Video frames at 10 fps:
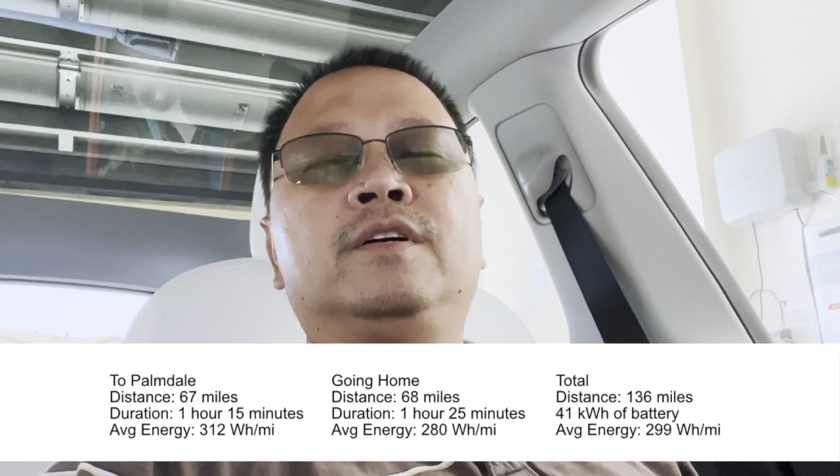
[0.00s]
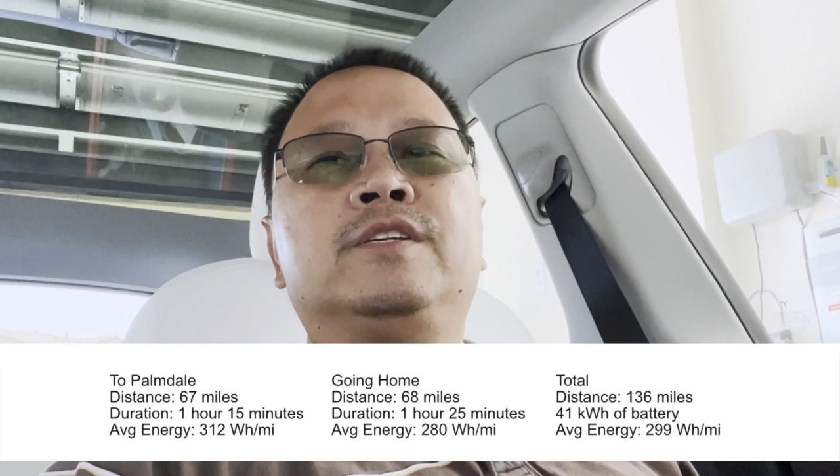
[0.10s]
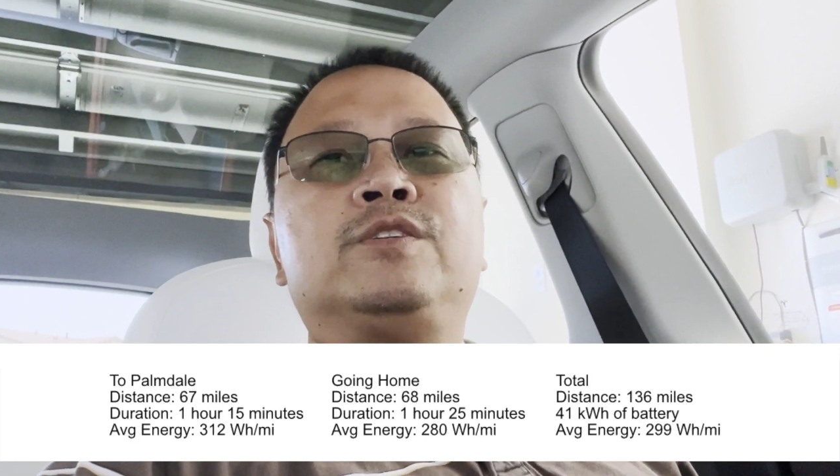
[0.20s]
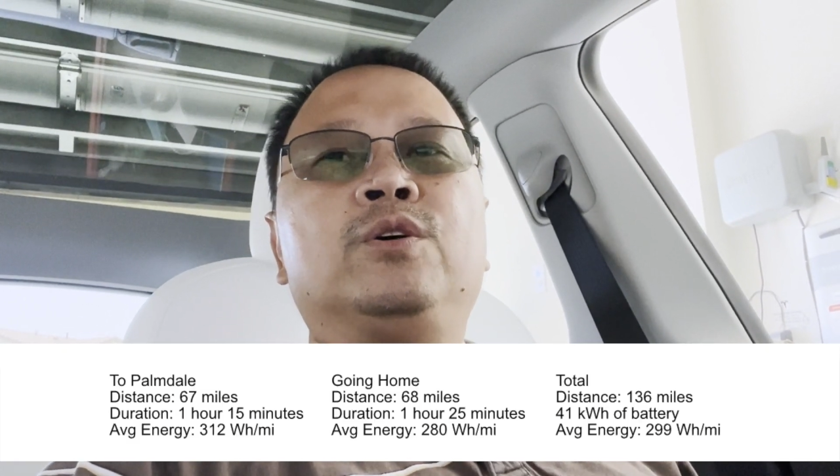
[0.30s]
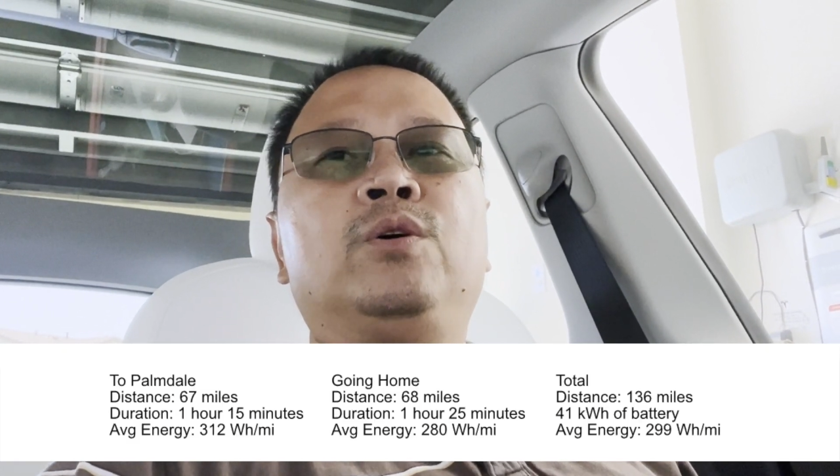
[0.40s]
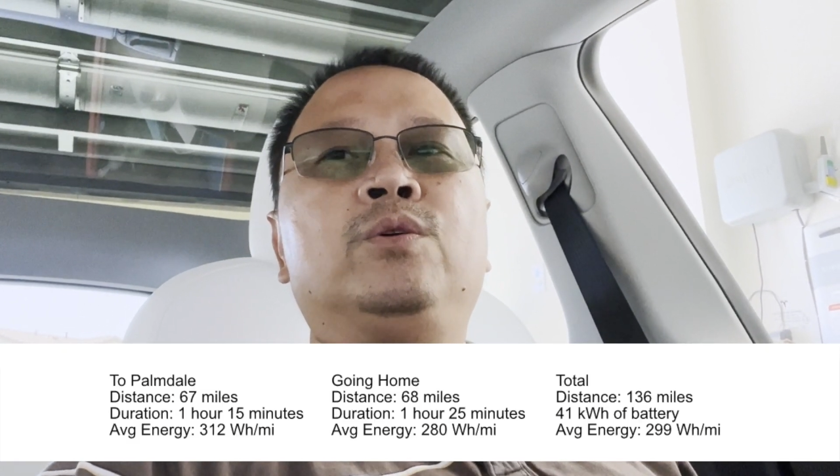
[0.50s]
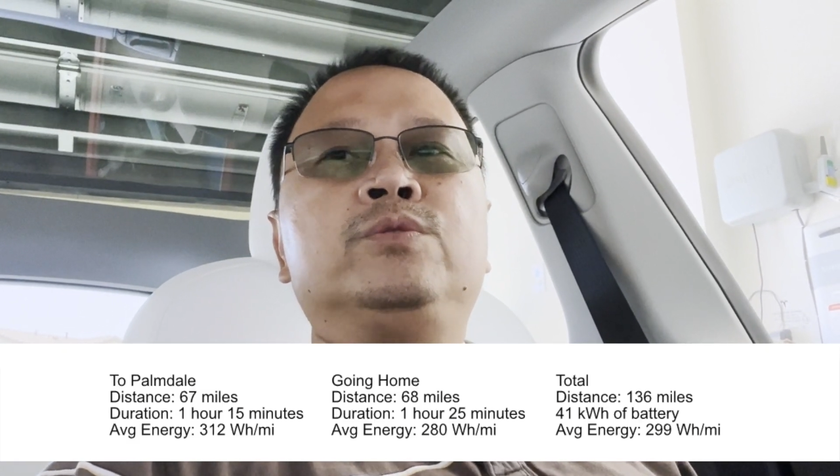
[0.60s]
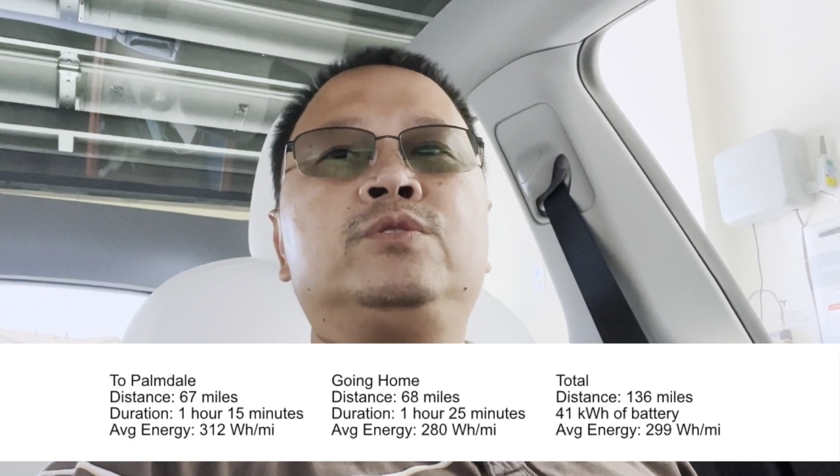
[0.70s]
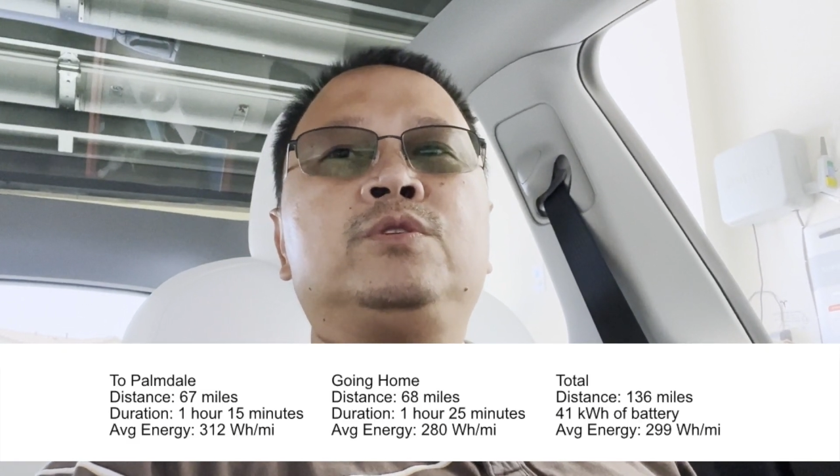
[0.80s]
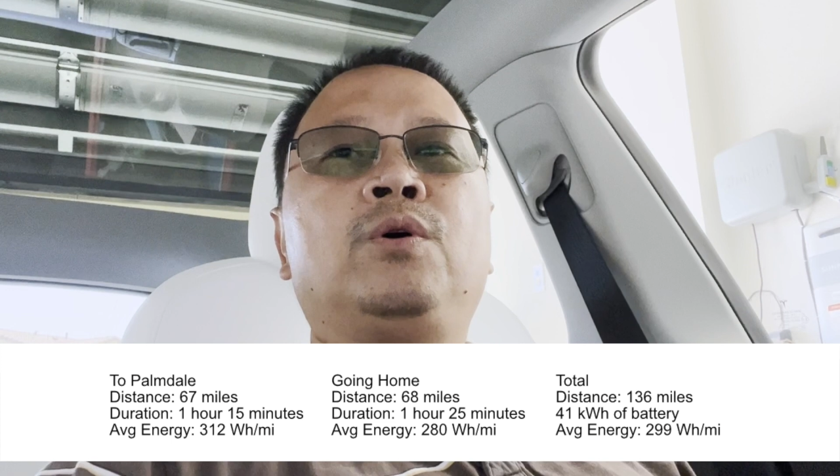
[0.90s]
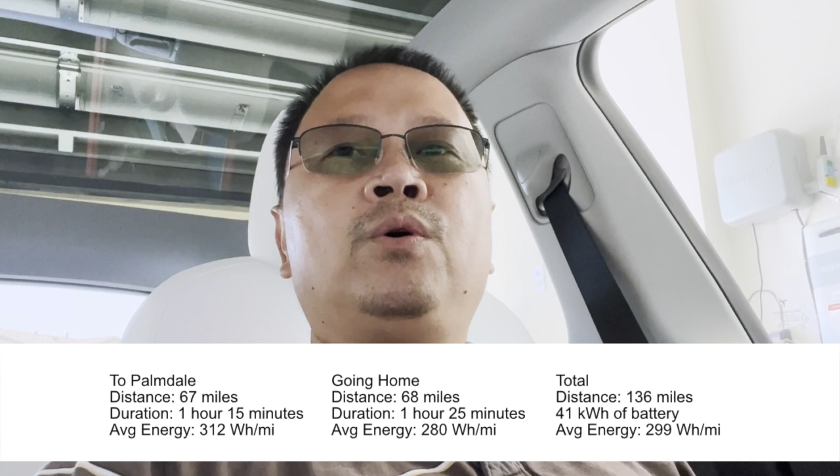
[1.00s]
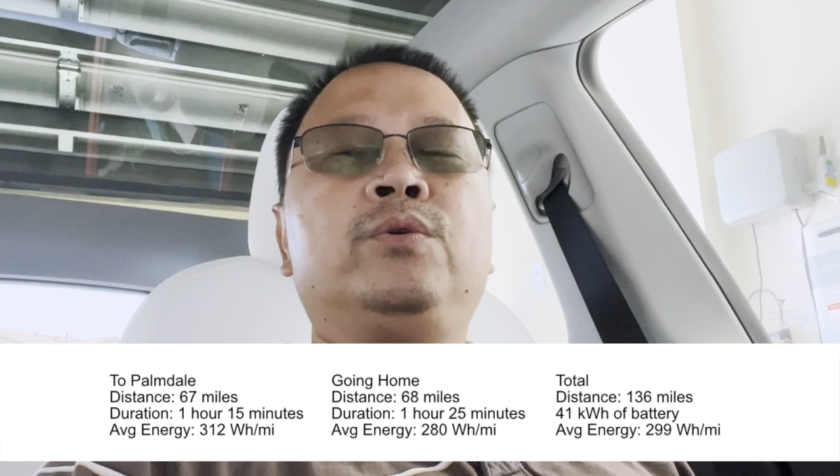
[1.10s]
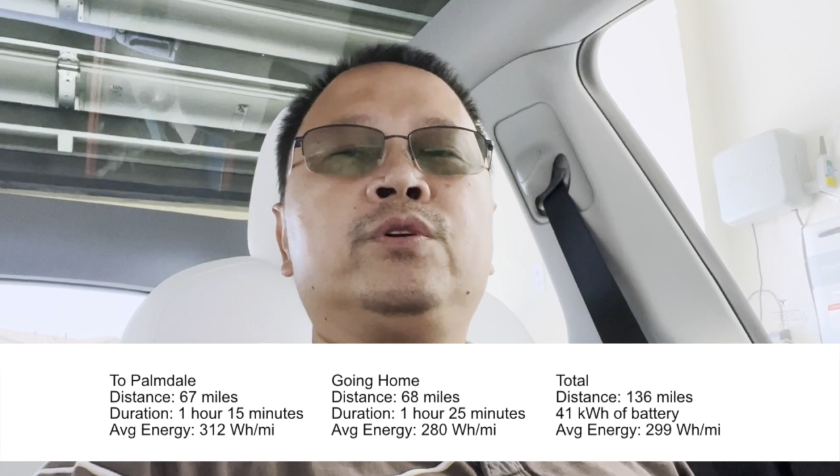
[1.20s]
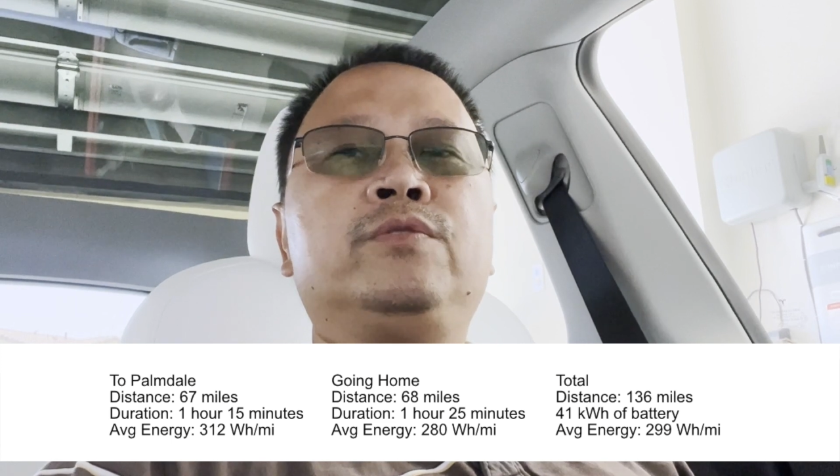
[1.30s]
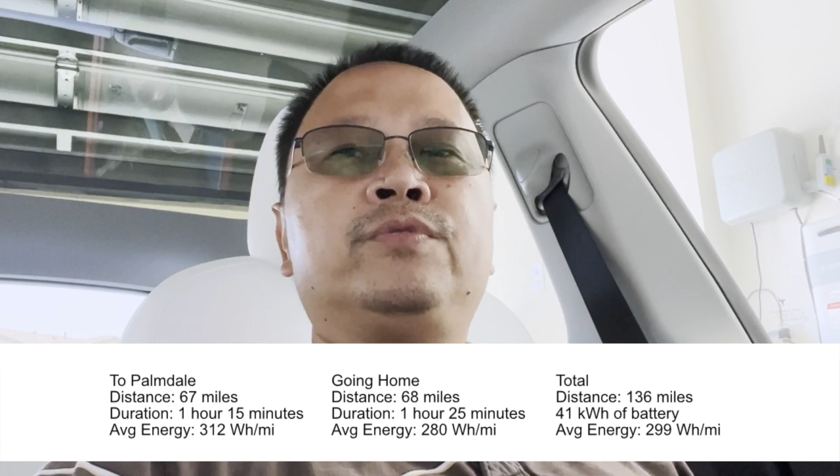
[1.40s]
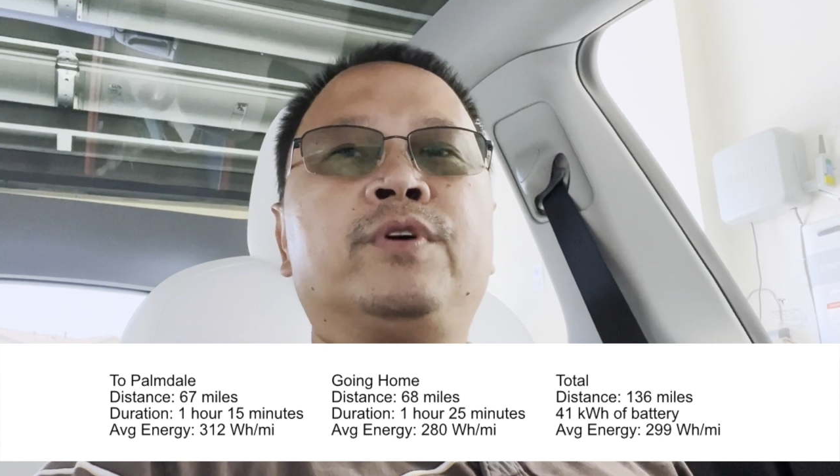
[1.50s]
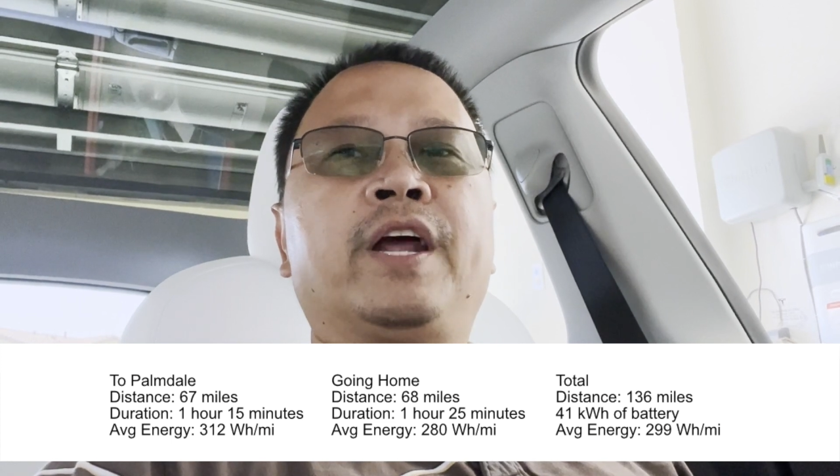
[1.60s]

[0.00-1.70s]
So total for